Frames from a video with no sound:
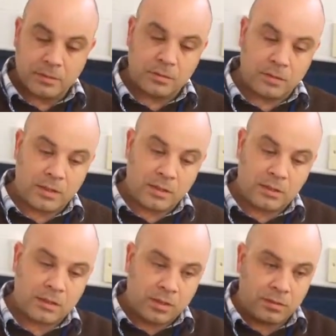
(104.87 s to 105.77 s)
So then you
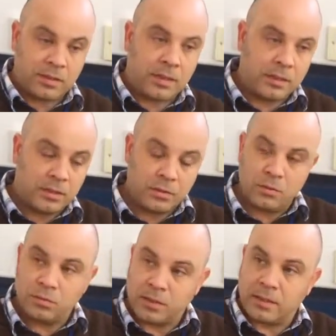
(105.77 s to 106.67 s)
start to get this
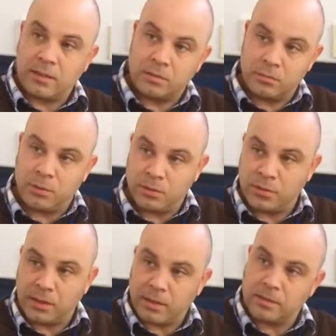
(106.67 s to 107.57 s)
whole cyclical
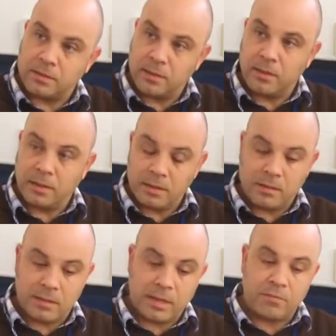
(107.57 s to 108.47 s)
process,
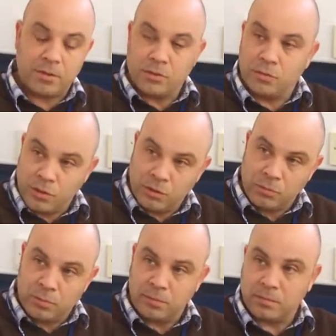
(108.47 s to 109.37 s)
that everything's
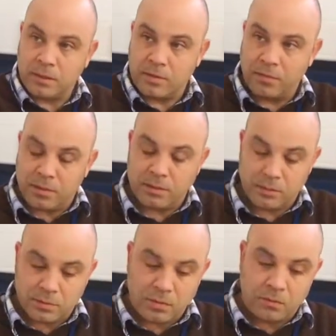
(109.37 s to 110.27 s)
renewable, everything's
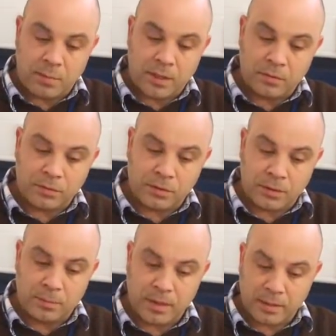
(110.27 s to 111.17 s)
sort of
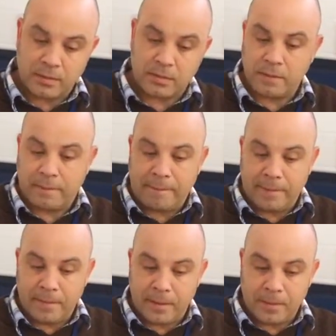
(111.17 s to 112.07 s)
biologically based,
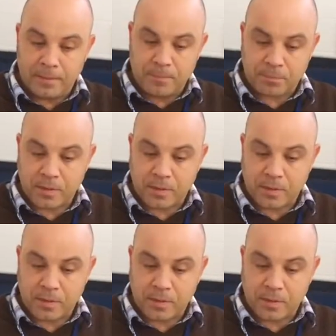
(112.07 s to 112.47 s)
and